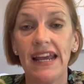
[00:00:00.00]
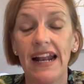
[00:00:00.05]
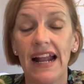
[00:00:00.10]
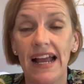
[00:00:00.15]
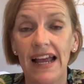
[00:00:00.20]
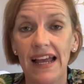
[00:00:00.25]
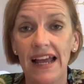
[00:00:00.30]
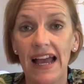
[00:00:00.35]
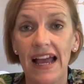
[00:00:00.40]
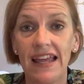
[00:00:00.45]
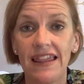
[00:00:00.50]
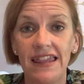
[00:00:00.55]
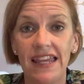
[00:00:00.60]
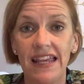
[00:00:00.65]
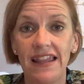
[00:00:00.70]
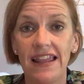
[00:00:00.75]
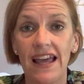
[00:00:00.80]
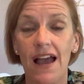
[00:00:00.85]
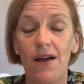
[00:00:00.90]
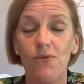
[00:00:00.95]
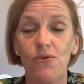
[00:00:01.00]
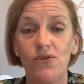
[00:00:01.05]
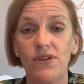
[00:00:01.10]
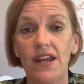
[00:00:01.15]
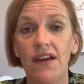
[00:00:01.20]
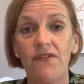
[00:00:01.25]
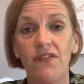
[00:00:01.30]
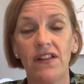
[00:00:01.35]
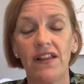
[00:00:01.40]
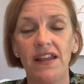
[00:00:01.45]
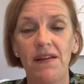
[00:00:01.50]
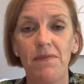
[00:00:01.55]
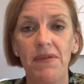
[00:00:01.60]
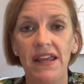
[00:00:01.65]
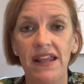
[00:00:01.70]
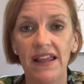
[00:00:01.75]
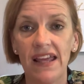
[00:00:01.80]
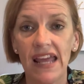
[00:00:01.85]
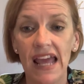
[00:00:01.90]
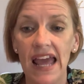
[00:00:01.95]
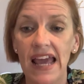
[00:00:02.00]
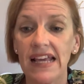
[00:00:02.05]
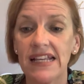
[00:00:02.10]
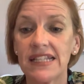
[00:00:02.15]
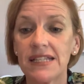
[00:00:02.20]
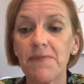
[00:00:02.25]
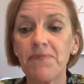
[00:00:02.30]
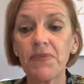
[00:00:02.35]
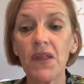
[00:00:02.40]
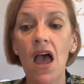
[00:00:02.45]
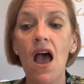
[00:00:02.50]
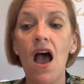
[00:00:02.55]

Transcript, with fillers: And I, I think that will definitely be the case.